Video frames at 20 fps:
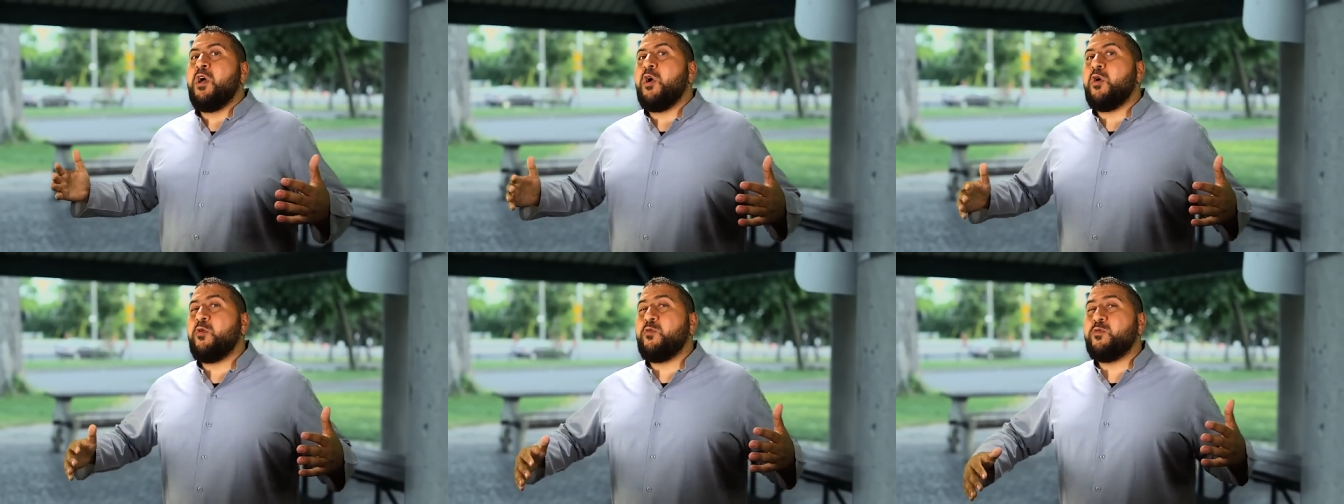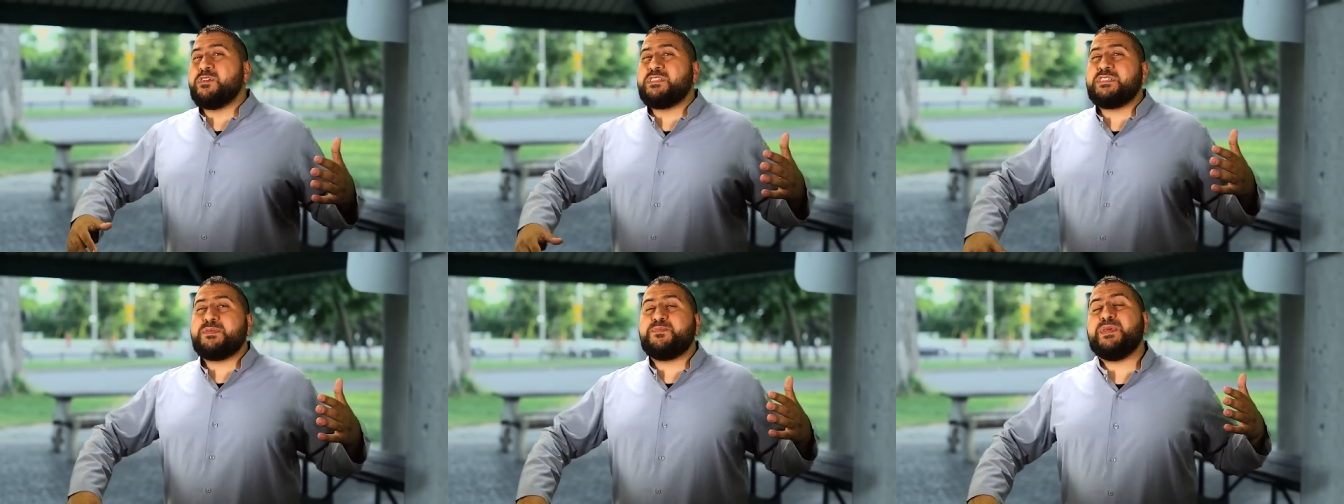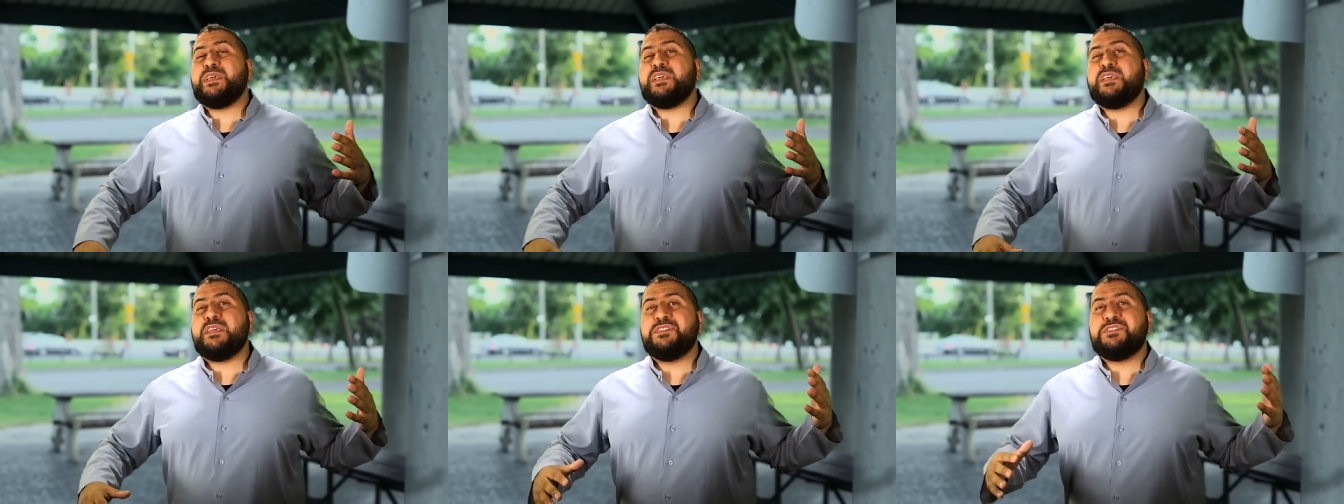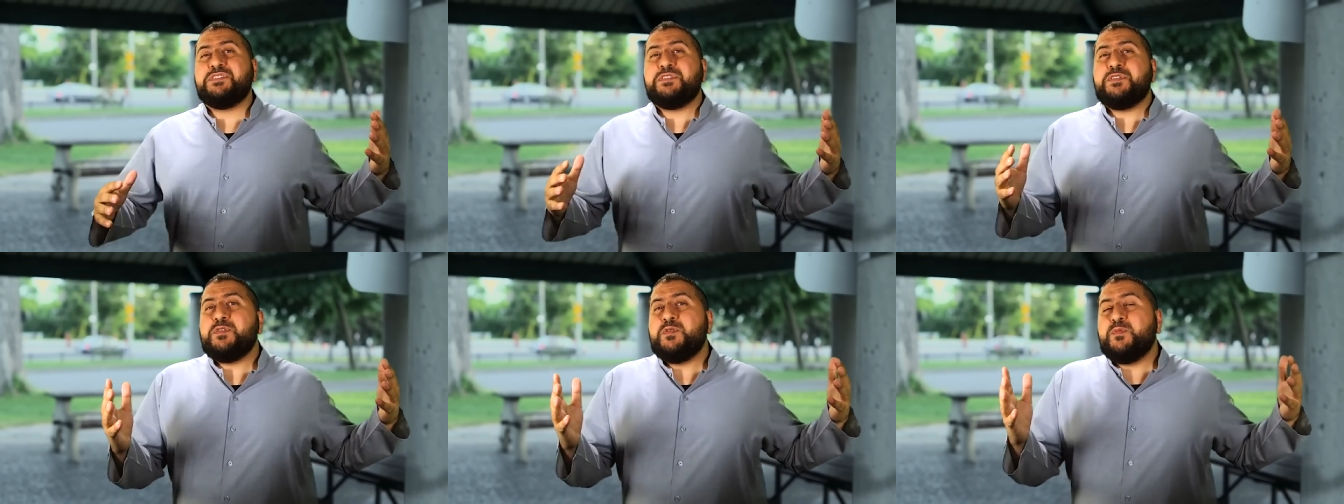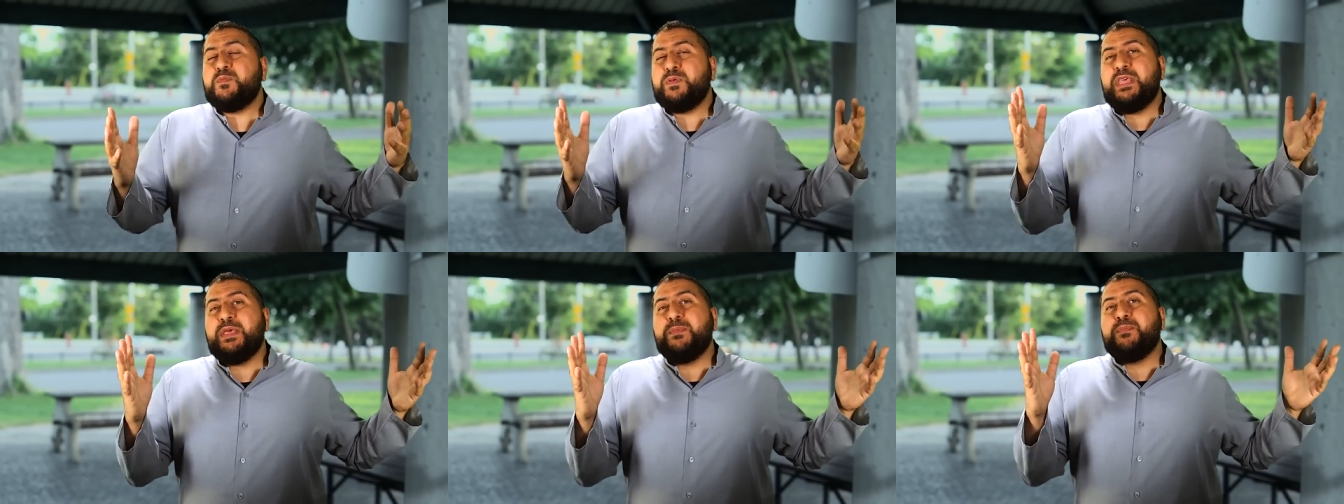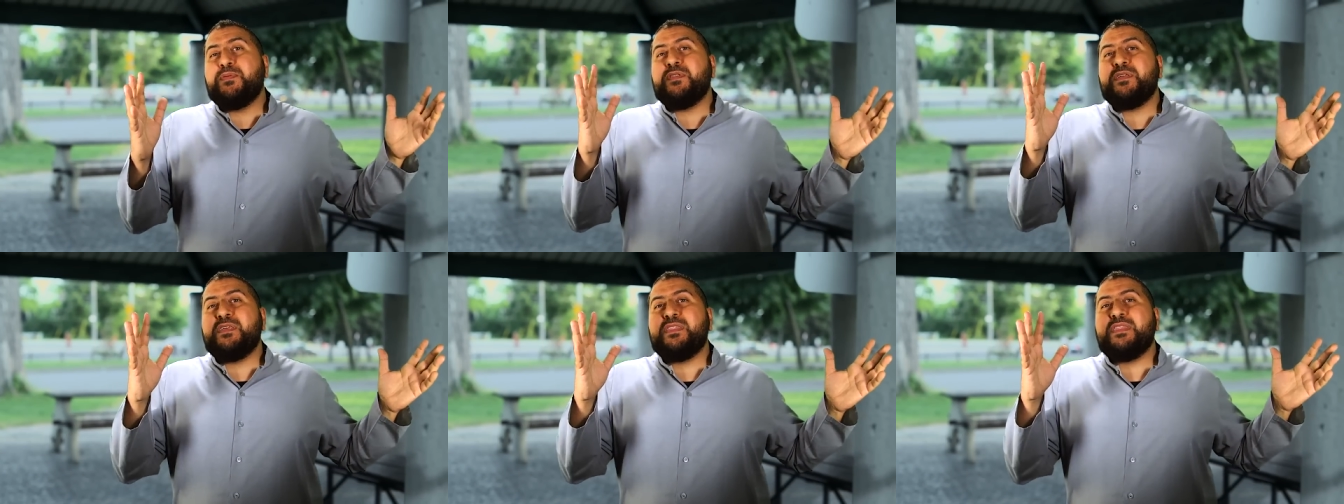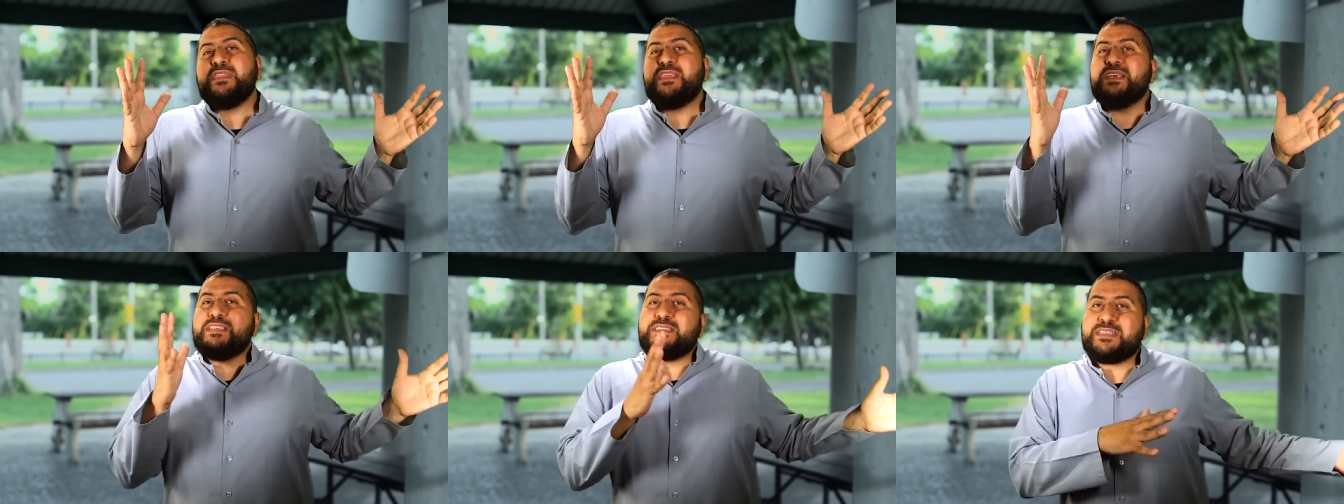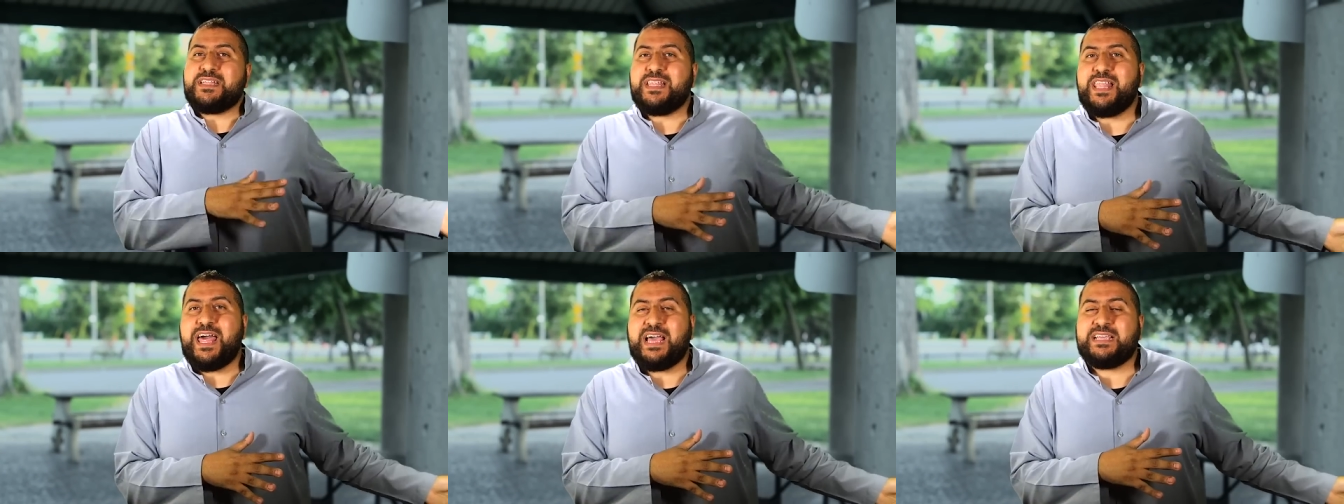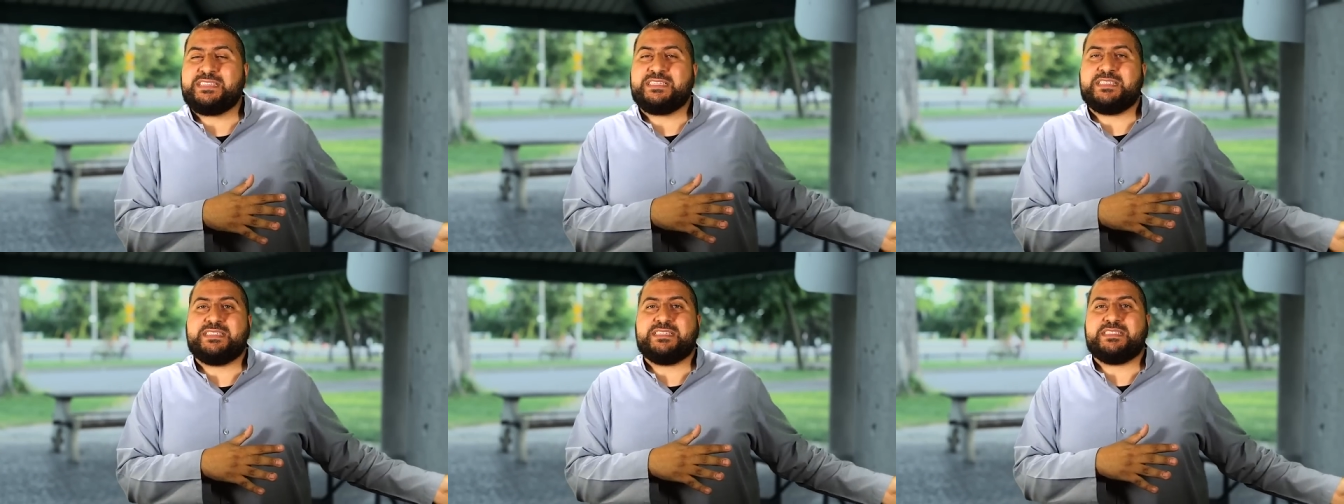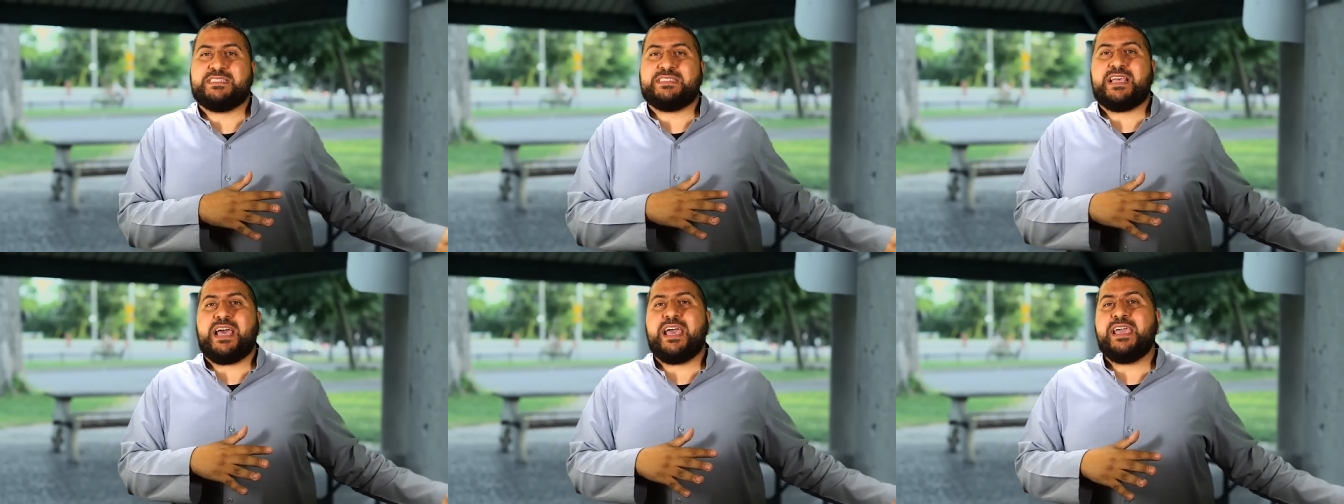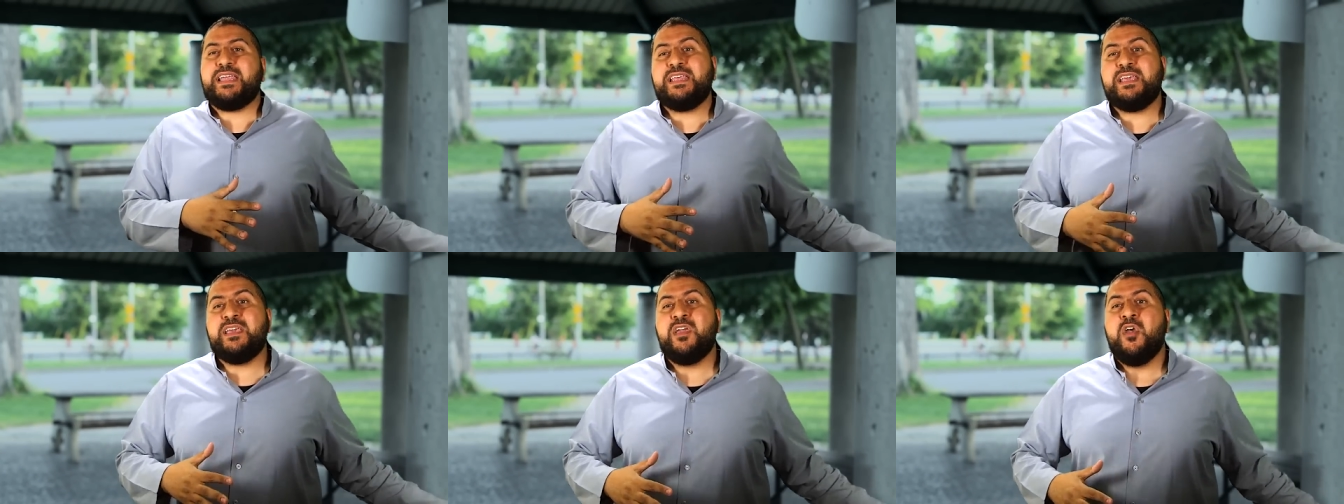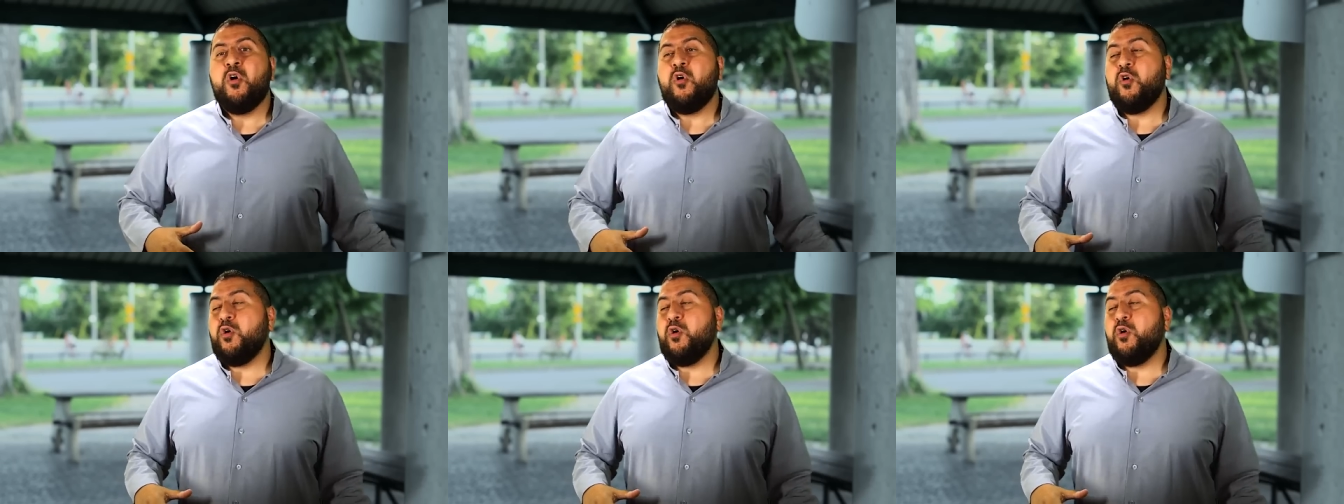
or we're speaking to people in this class of society